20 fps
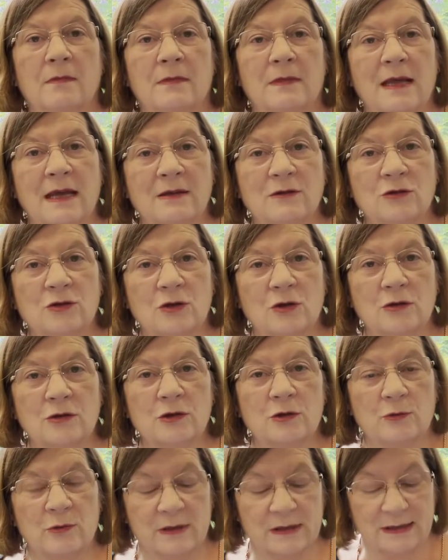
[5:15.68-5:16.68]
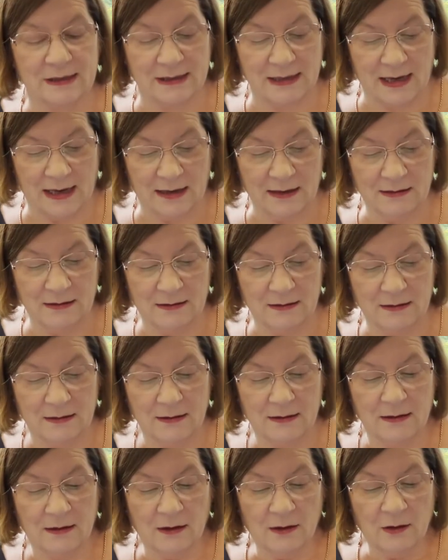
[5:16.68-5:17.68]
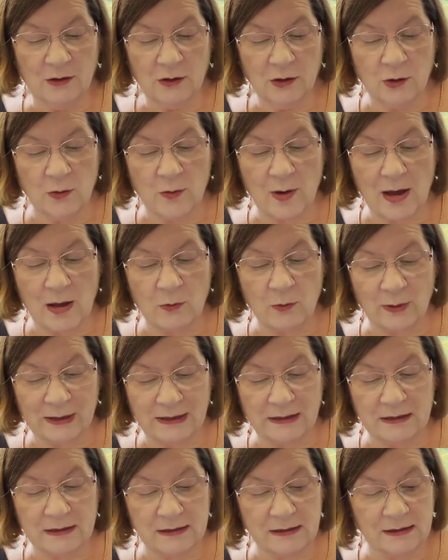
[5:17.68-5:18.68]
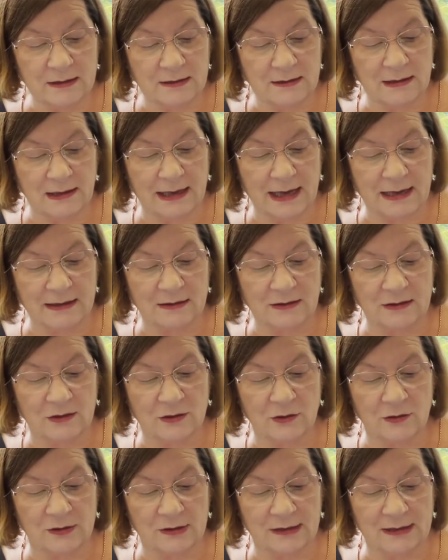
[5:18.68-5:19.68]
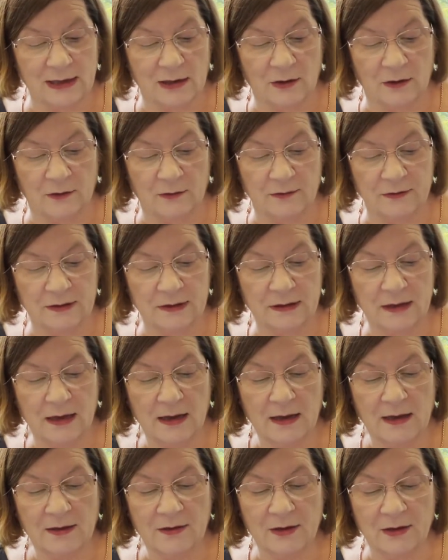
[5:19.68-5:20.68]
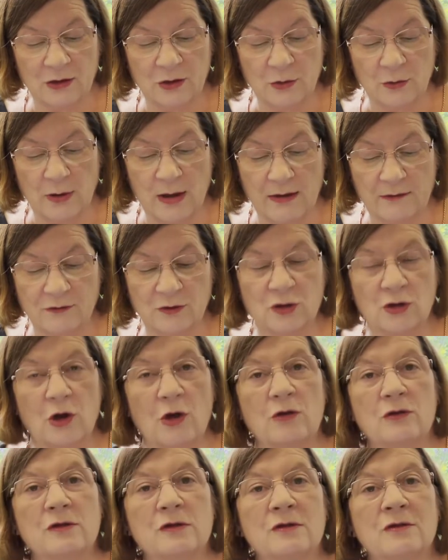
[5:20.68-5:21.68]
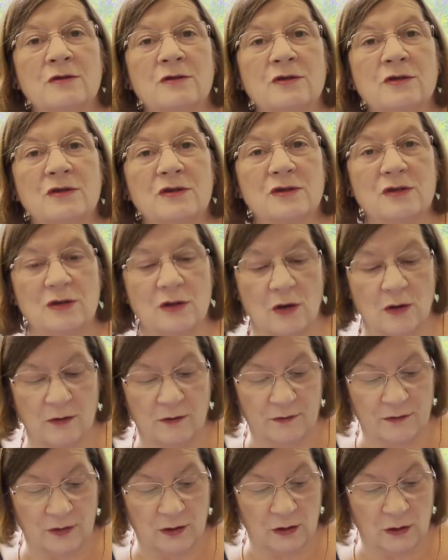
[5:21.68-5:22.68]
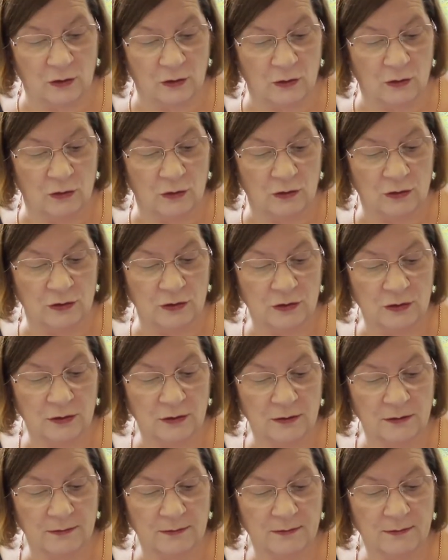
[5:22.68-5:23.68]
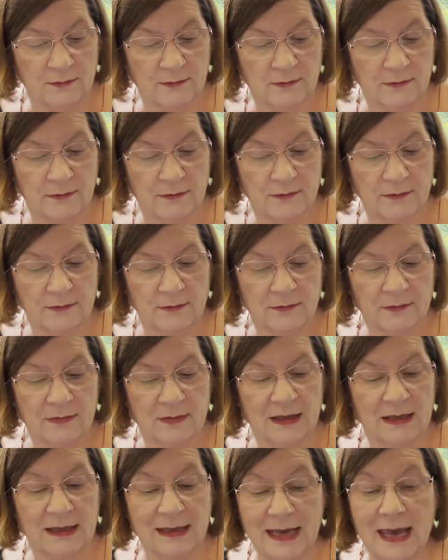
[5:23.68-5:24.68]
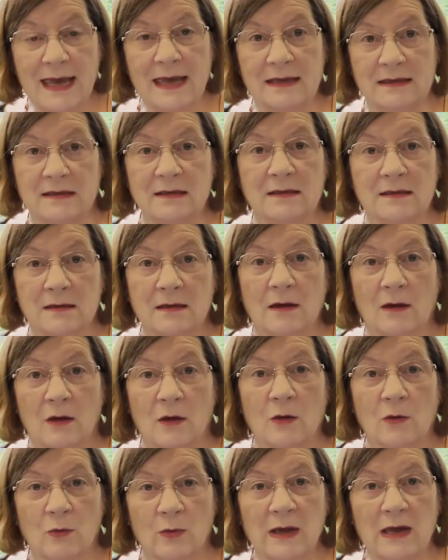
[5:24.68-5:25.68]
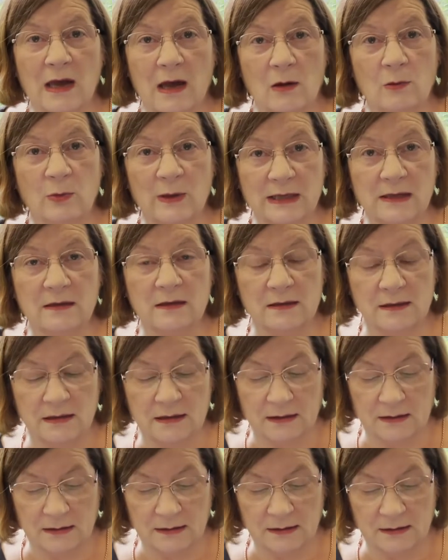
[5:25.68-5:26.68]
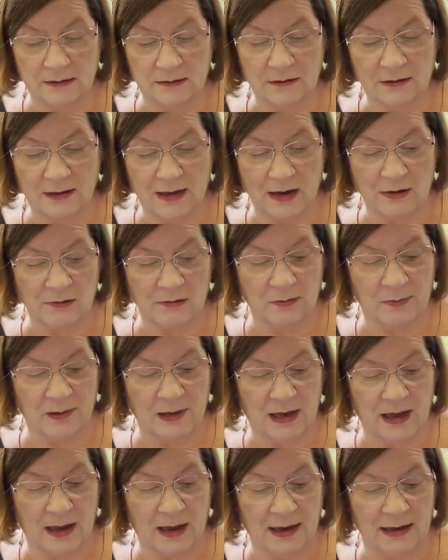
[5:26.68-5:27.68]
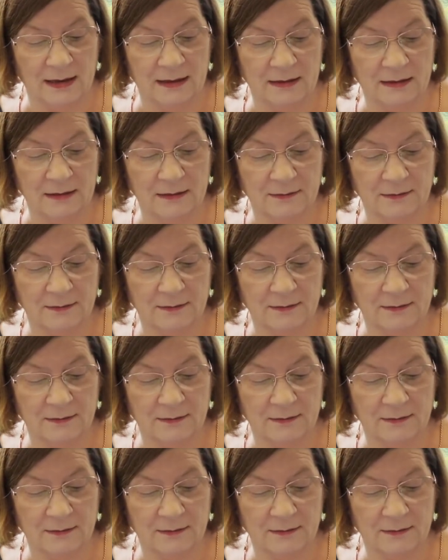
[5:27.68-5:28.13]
Then Joshua said, "You are witnesses against yourselves that you have chosen to serve the Lord." "Yes, we are witnesses," they replied.